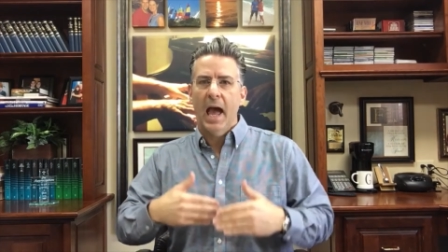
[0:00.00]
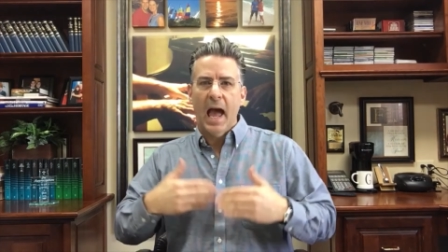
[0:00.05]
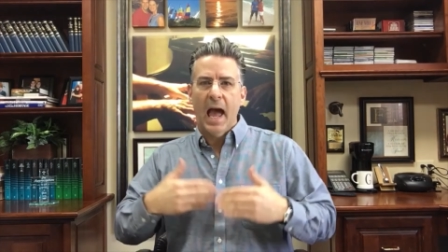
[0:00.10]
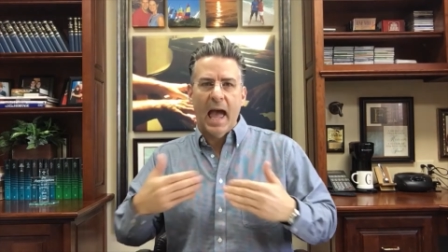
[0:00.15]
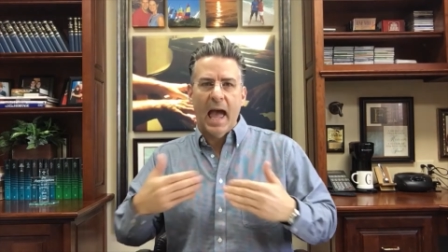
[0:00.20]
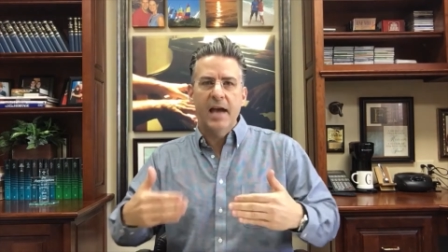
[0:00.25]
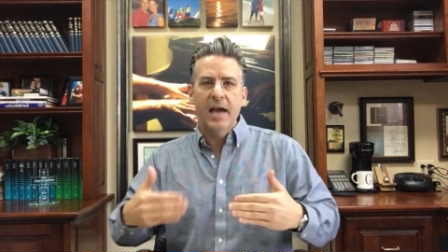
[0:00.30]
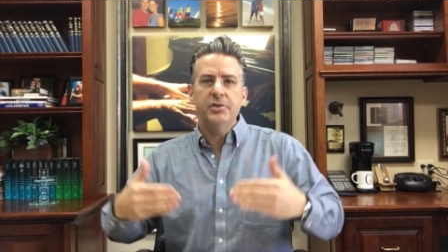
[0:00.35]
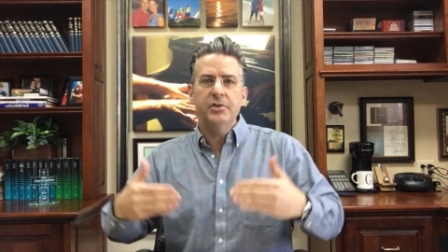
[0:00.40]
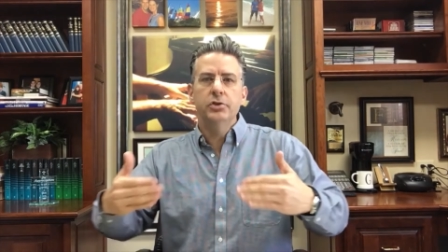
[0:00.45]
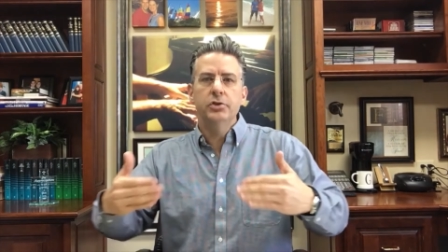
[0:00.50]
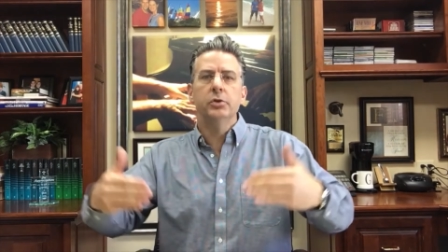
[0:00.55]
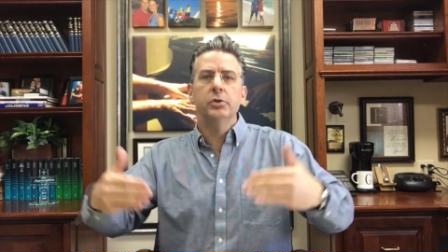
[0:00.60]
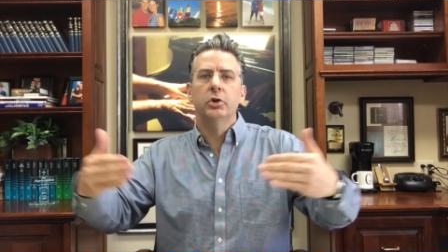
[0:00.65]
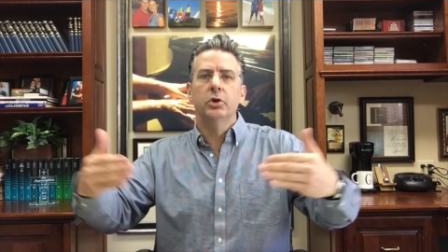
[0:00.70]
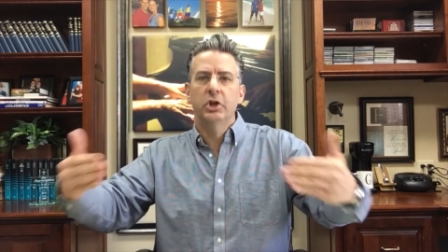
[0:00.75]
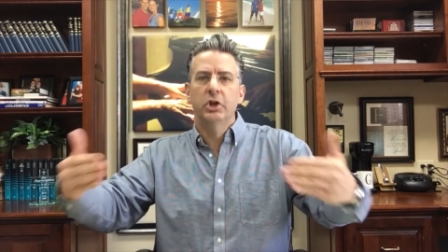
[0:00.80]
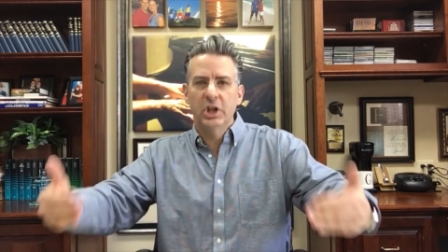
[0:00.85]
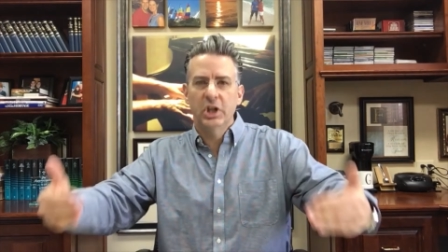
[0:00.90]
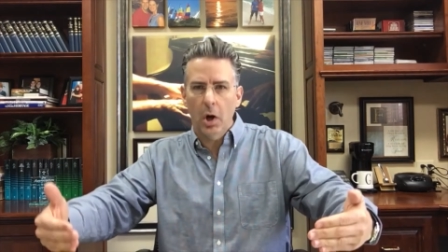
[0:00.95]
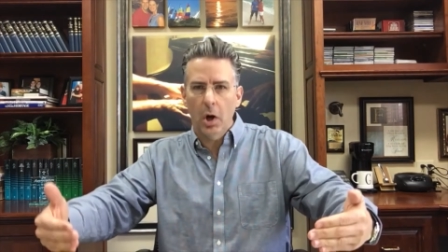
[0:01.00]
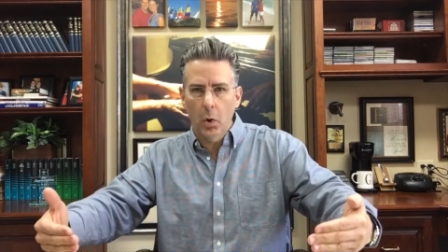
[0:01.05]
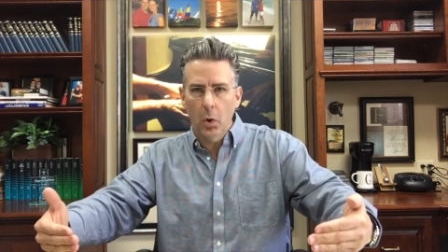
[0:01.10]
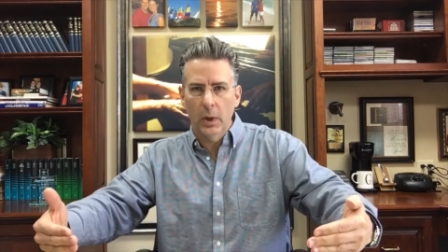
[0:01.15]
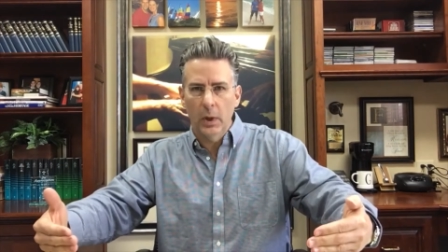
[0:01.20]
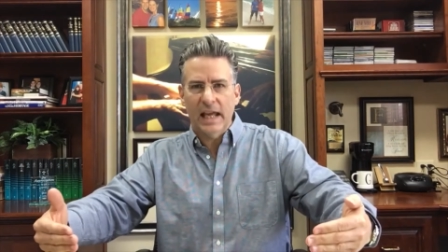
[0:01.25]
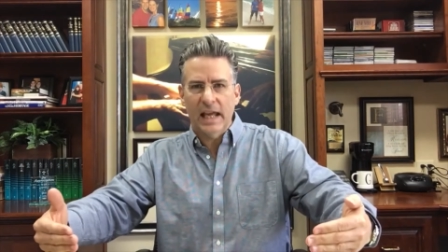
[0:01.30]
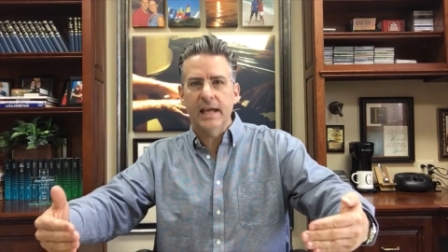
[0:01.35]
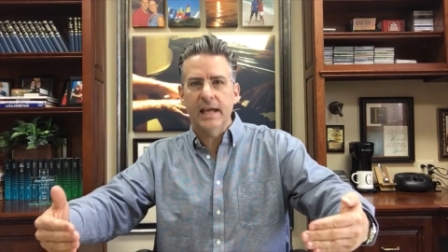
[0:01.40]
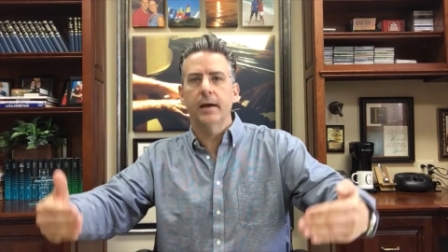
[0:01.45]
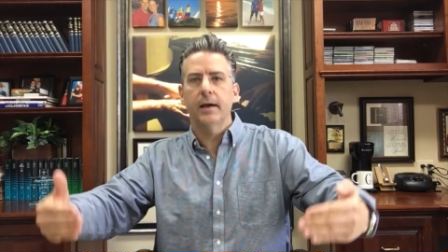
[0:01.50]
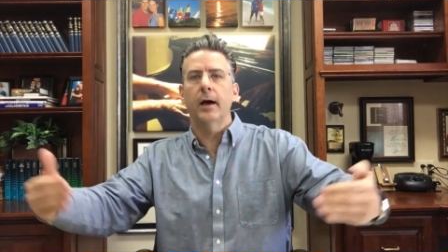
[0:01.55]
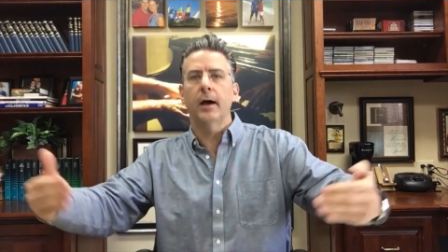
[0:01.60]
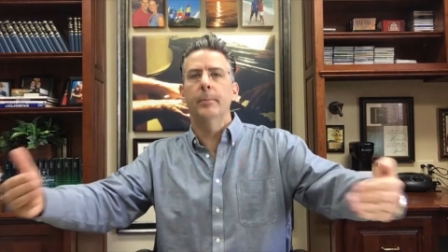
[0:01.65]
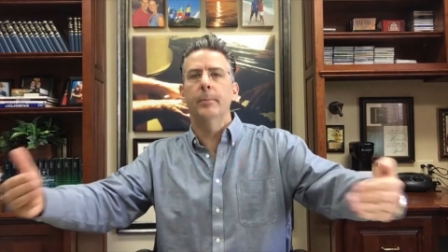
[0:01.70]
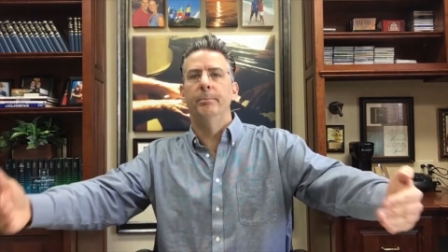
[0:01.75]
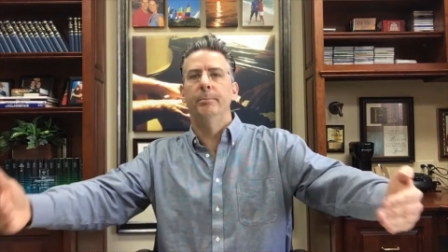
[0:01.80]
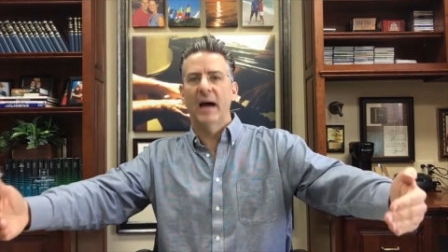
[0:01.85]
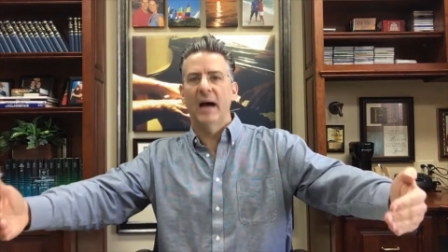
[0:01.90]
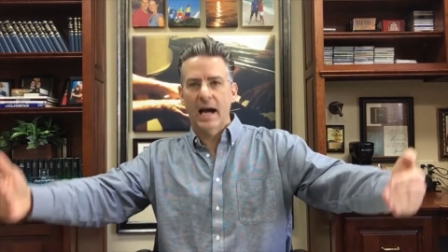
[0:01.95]
as you're going
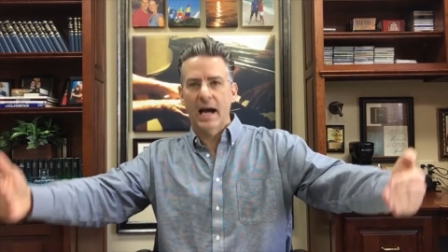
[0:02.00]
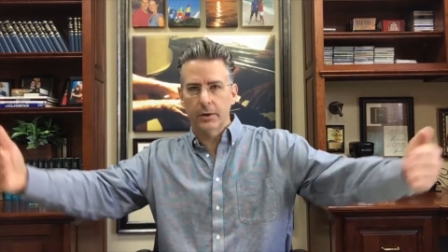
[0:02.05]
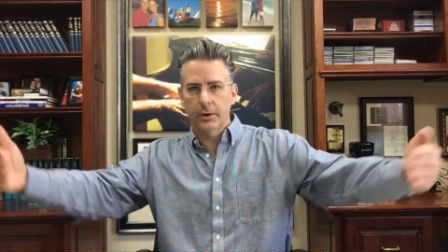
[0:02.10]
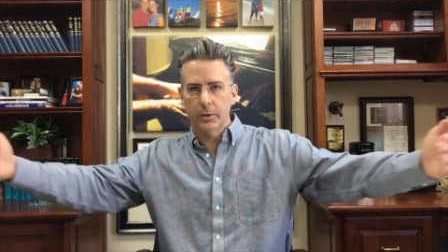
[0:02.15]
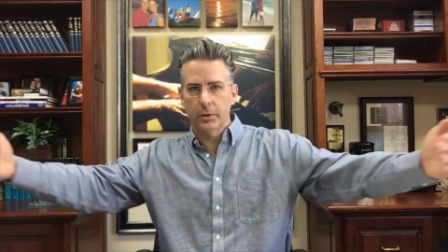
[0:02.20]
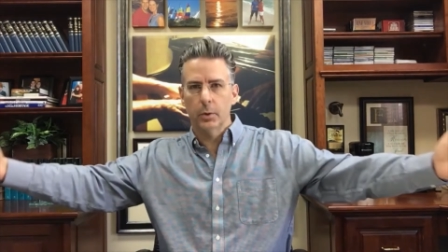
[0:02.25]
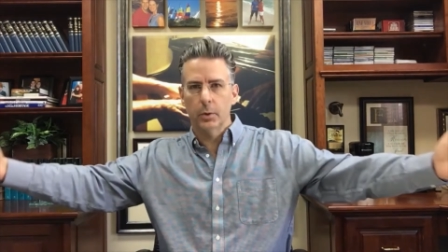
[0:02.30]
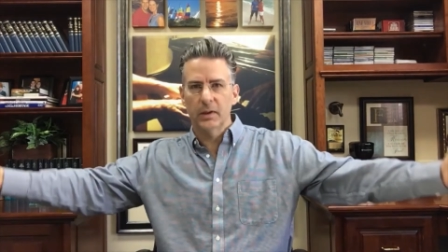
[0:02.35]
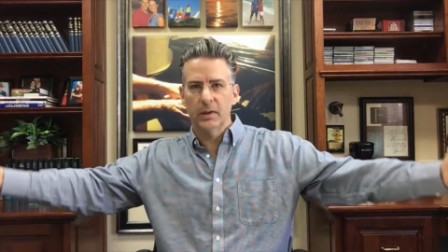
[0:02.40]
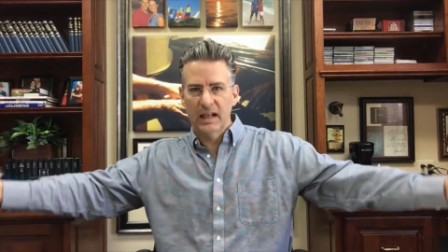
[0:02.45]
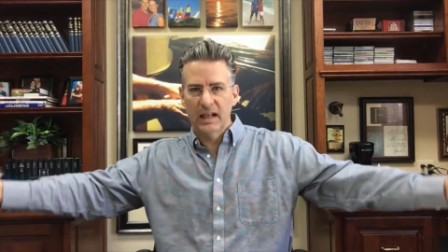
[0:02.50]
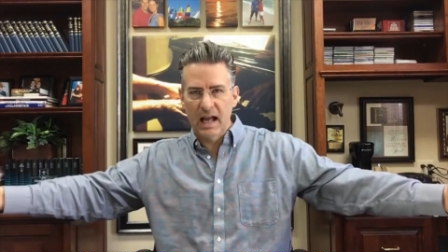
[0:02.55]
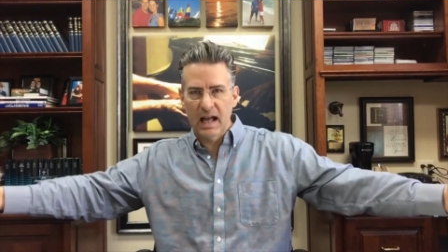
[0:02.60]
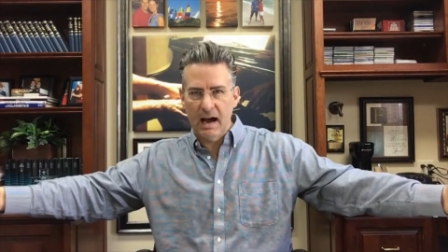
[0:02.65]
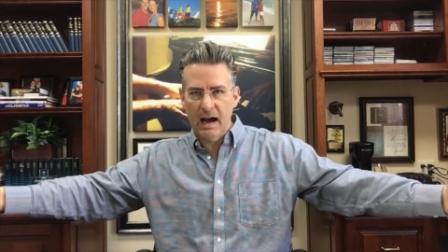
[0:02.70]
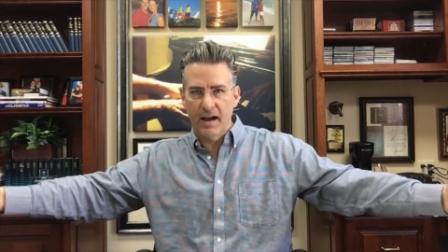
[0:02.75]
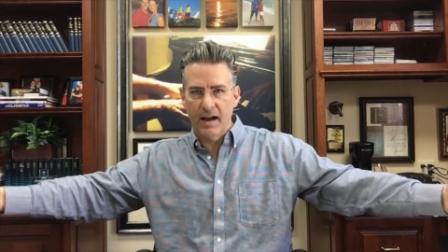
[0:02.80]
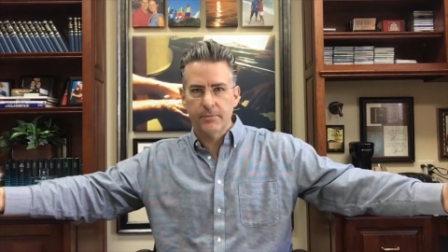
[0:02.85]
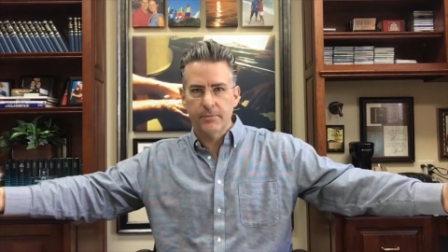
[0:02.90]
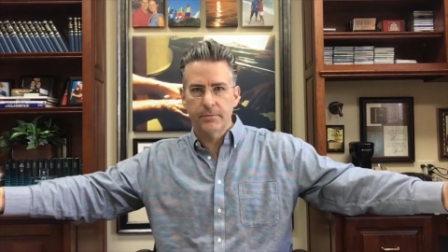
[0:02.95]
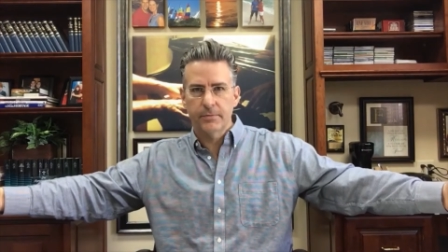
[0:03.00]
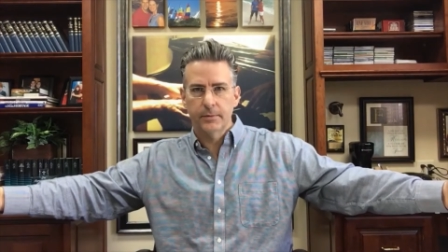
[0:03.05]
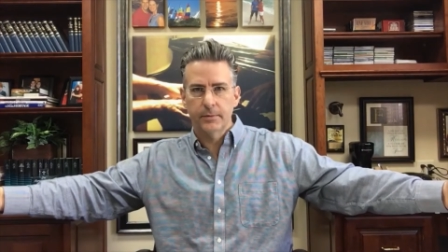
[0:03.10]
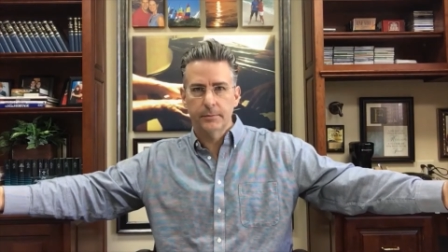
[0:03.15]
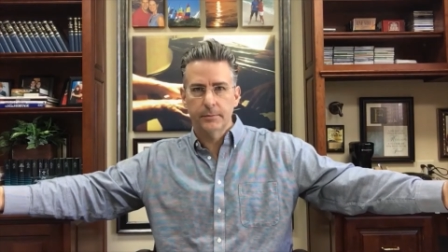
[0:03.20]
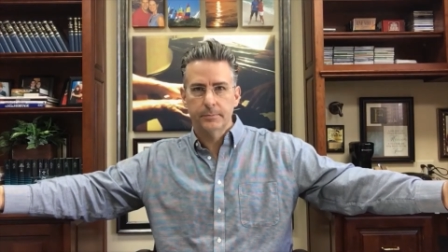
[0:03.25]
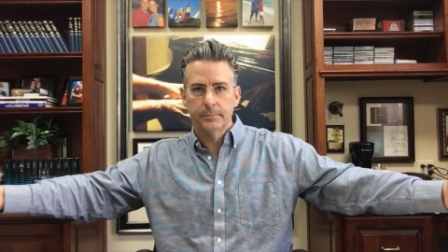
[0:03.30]
about your life,